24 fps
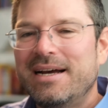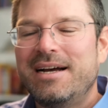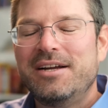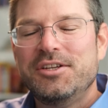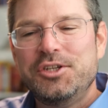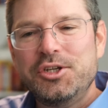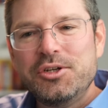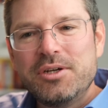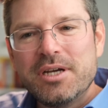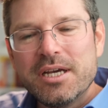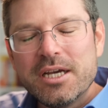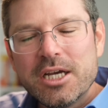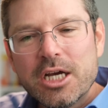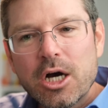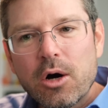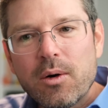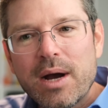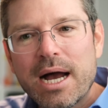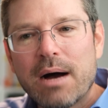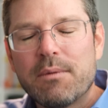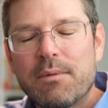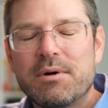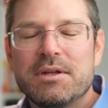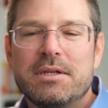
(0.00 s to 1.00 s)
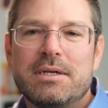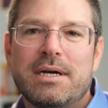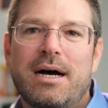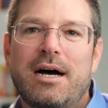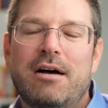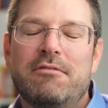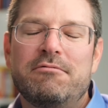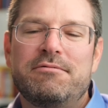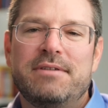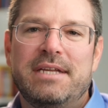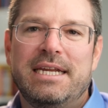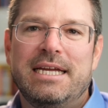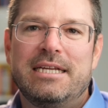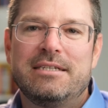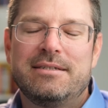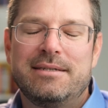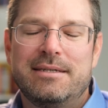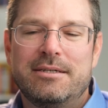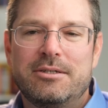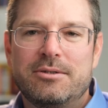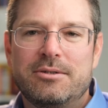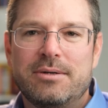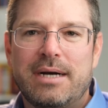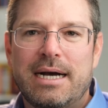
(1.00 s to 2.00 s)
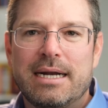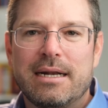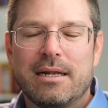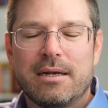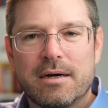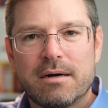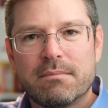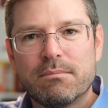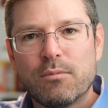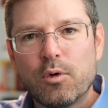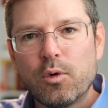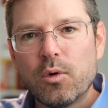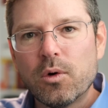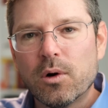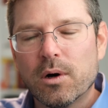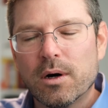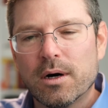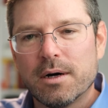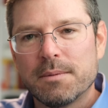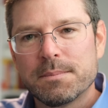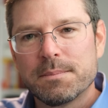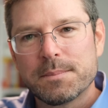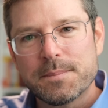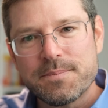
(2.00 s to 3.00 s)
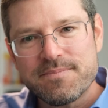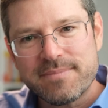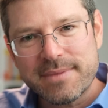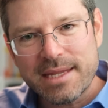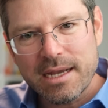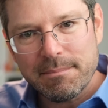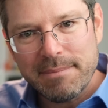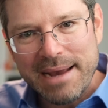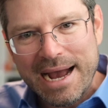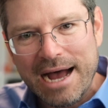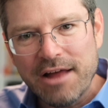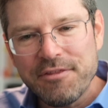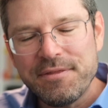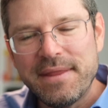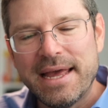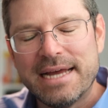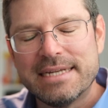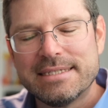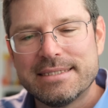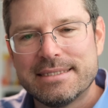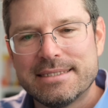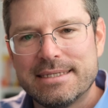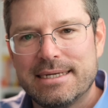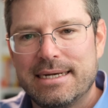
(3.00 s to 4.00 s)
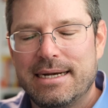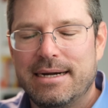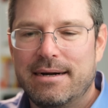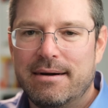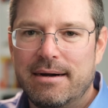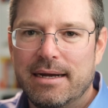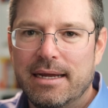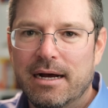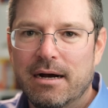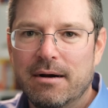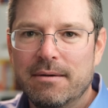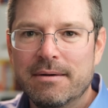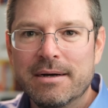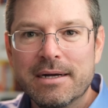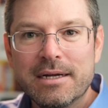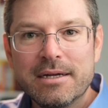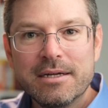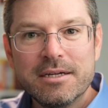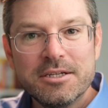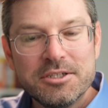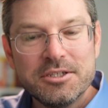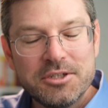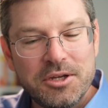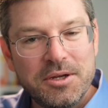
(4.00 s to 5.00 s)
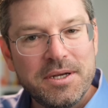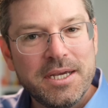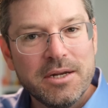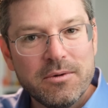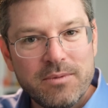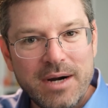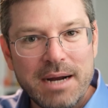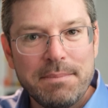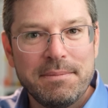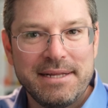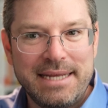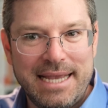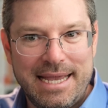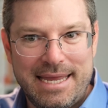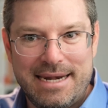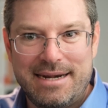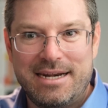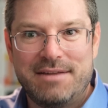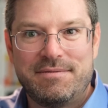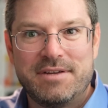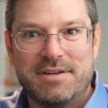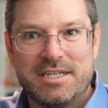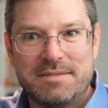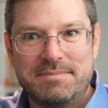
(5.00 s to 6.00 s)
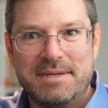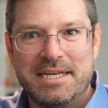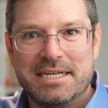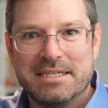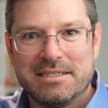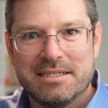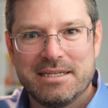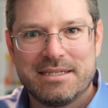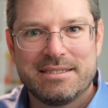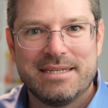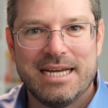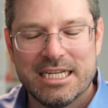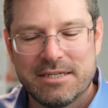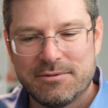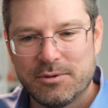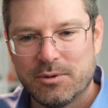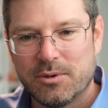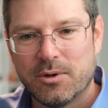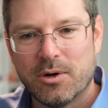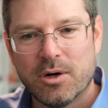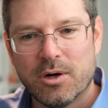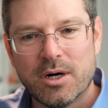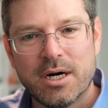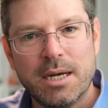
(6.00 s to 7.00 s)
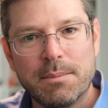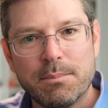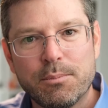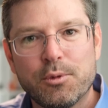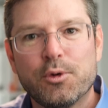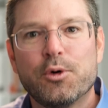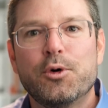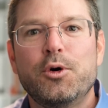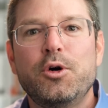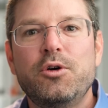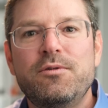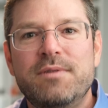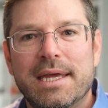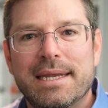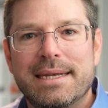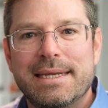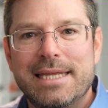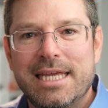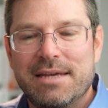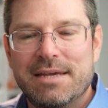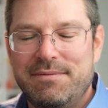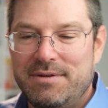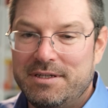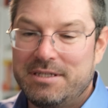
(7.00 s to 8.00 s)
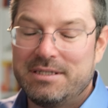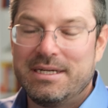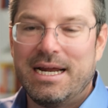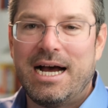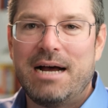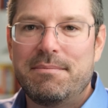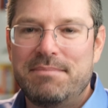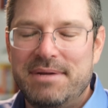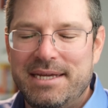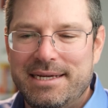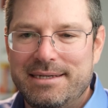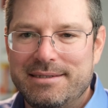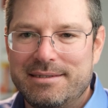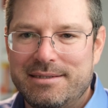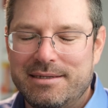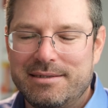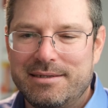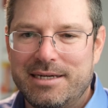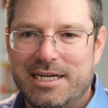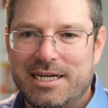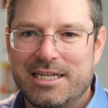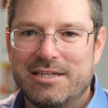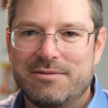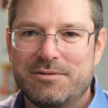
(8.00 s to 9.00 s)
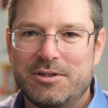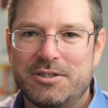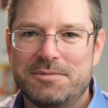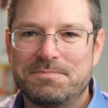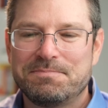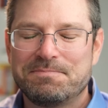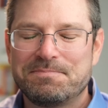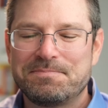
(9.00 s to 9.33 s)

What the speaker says: you can go out with confidence and try to learn more about that scenario so you can replicate it if it's being successful or improve it if it's not being successful.